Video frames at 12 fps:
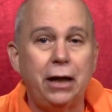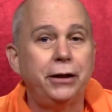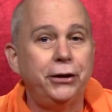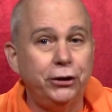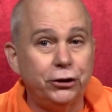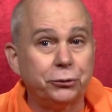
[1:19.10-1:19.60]

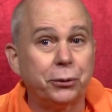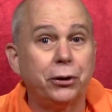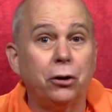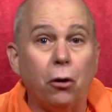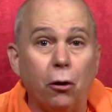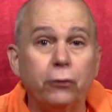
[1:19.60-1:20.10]

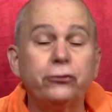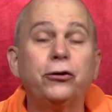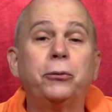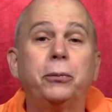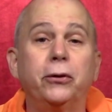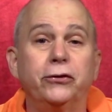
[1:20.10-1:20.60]
Ishvara also
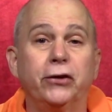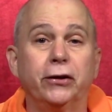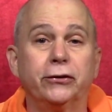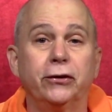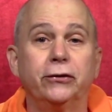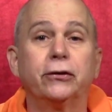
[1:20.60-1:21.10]

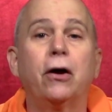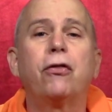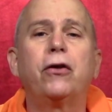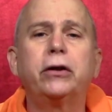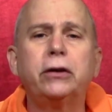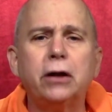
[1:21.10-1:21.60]
possesses
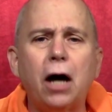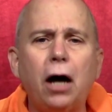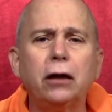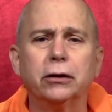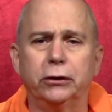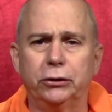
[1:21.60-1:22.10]
the
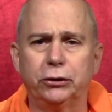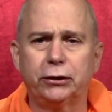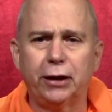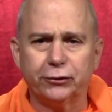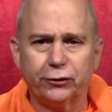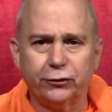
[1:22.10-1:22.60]
knowledge
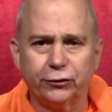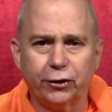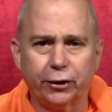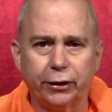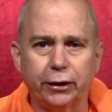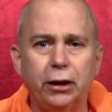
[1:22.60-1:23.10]

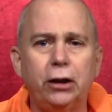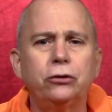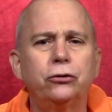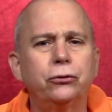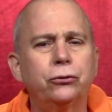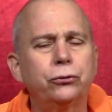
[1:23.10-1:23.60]
necessary
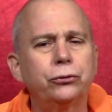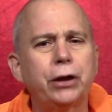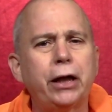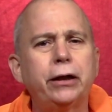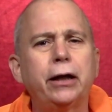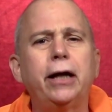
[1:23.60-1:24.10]
to
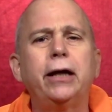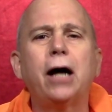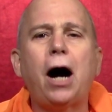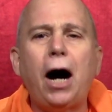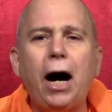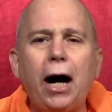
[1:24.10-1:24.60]
create a
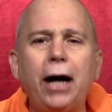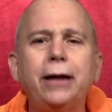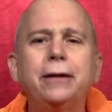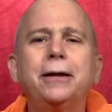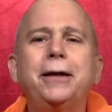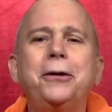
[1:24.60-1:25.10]

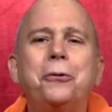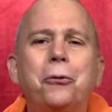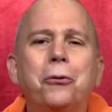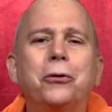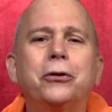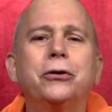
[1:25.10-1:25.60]
highly
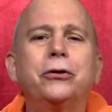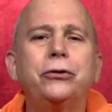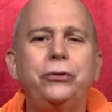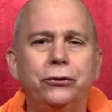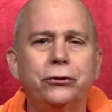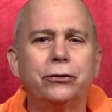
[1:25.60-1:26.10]
ordered
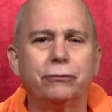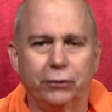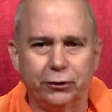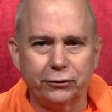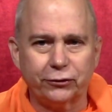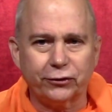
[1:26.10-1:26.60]

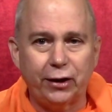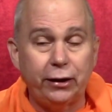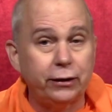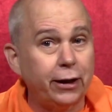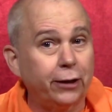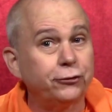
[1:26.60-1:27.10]
universe
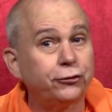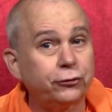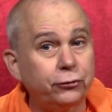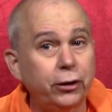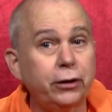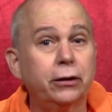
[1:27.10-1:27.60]
that's
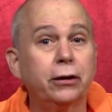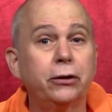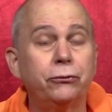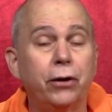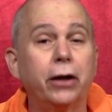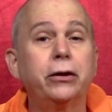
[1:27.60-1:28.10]
strictly
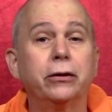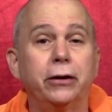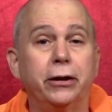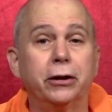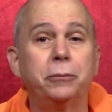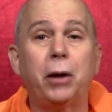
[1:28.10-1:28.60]

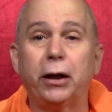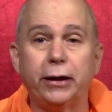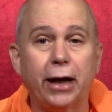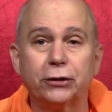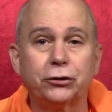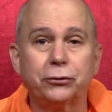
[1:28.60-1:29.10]
regulated by
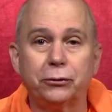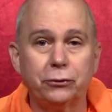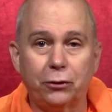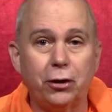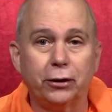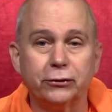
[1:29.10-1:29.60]
natural
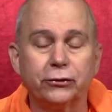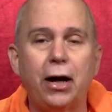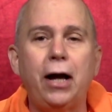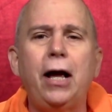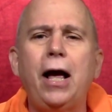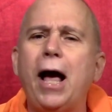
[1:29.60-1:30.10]
laws
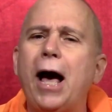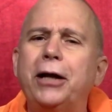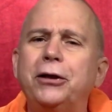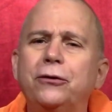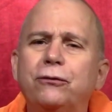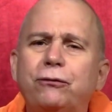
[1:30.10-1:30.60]
and
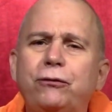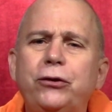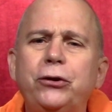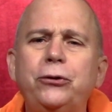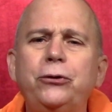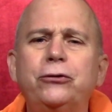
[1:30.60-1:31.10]

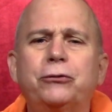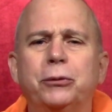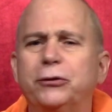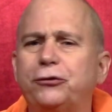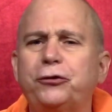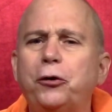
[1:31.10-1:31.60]
infused
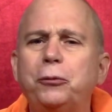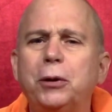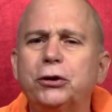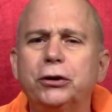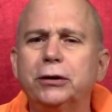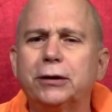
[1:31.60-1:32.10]
with so
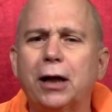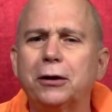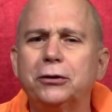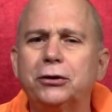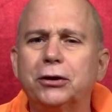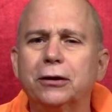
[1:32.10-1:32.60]
much
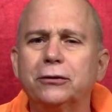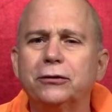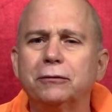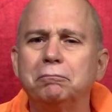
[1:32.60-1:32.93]
intelligence